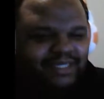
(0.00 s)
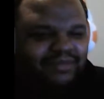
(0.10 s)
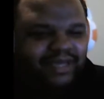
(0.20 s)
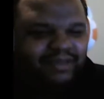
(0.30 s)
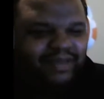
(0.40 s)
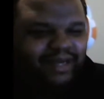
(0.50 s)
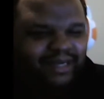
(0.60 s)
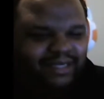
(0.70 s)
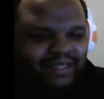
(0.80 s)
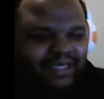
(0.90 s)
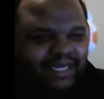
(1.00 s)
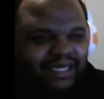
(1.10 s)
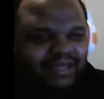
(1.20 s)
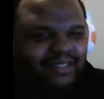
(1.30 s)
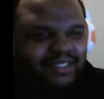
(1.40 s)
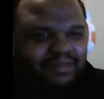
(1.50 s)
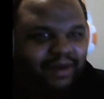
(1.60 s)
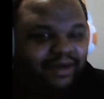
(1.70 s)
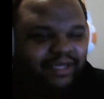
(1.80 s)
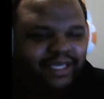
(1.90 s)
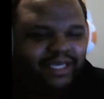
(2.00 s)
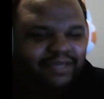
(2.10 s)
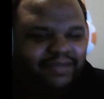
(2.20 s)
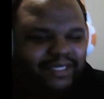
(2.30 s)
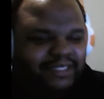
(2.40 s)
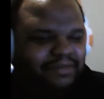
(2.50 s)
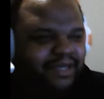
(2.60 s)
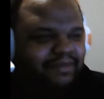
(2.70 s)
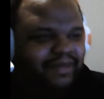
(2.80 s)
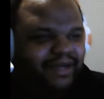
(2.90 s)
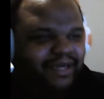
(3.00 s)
to make America like smart again. We need to make America.